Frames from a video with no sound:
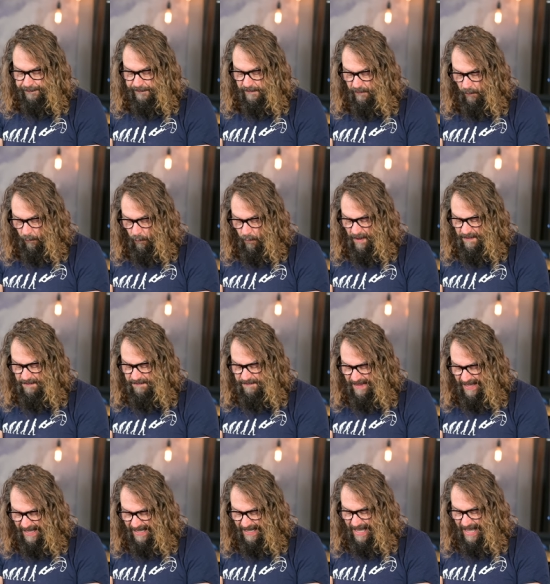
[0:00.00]
The one
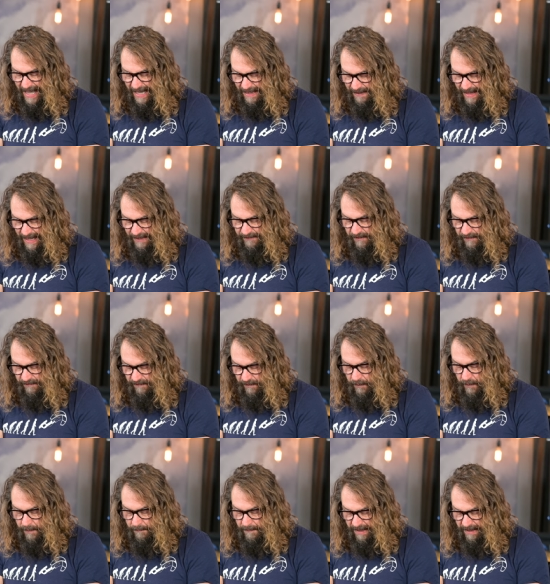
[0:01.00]
thing I like to
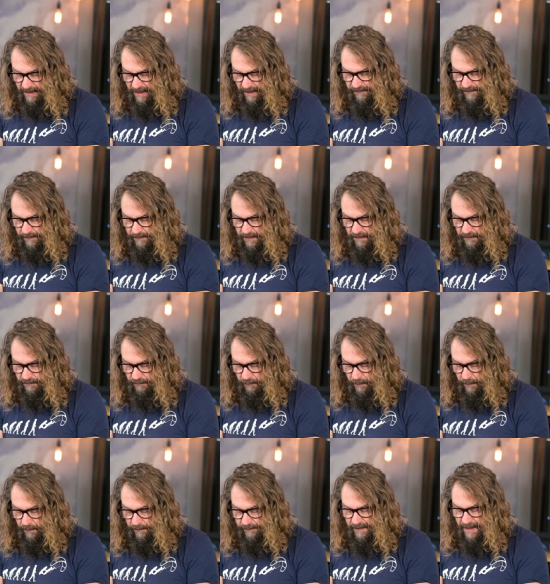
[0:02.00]
do in my custom
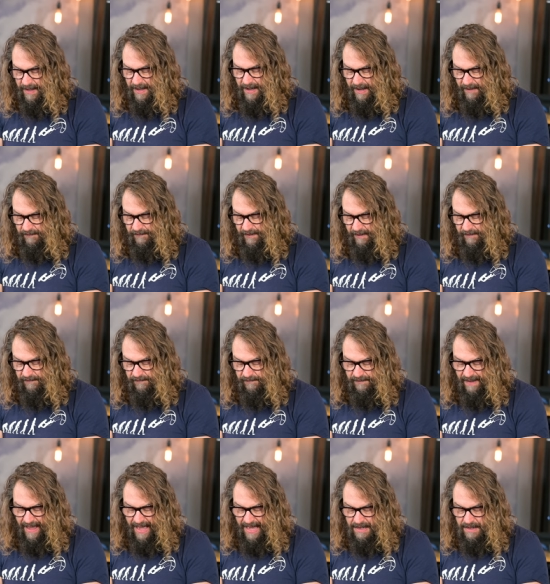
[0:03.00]
controls is I
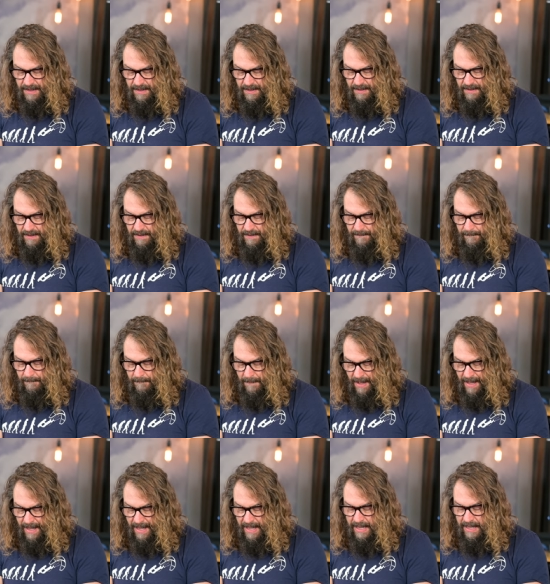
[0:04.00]
set
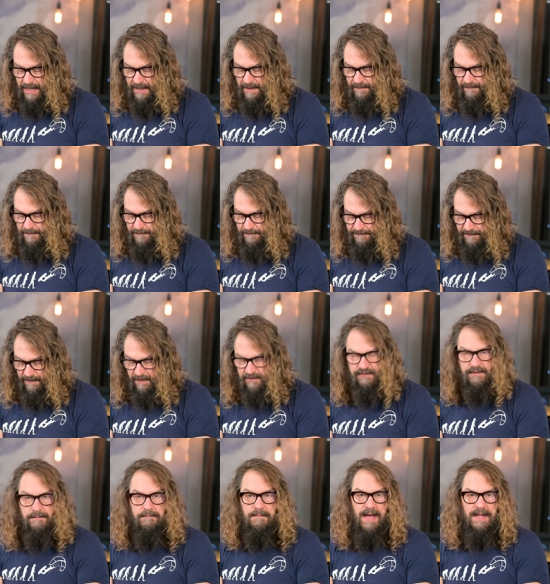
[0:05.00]
my
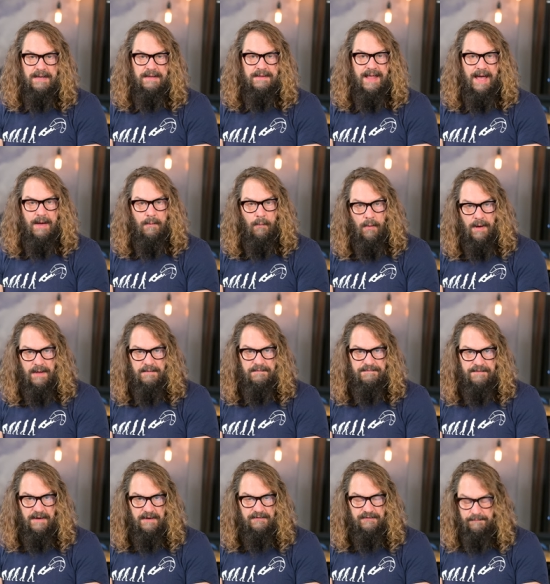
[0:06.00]
function button, that one
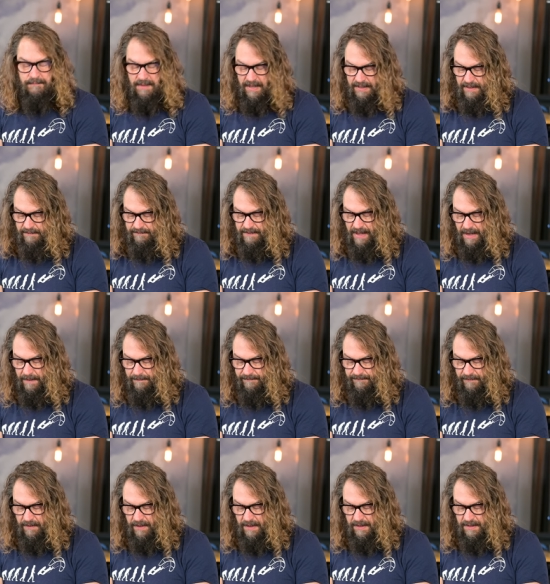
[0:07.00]
function button you've got up
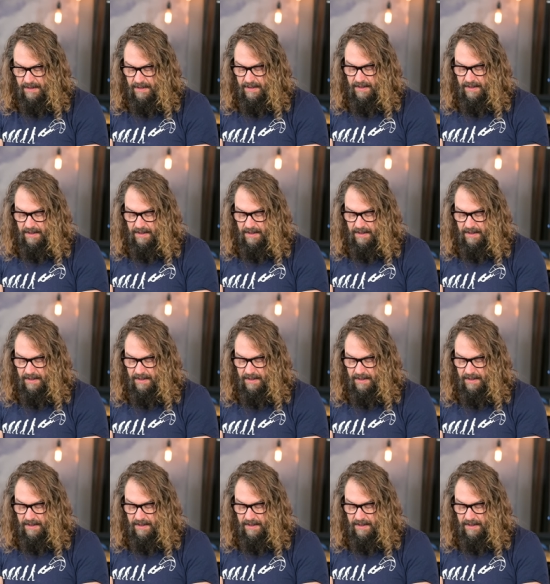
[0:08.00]
front,